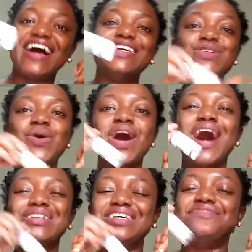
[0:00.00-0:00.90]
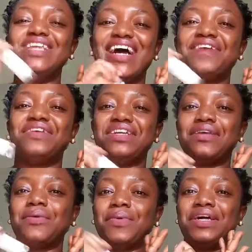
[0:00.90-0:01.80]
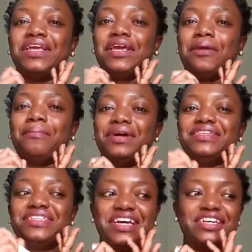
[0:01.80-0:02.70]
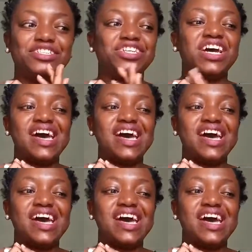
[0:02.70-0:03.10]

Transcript: I know I'll definitely have another one in my stash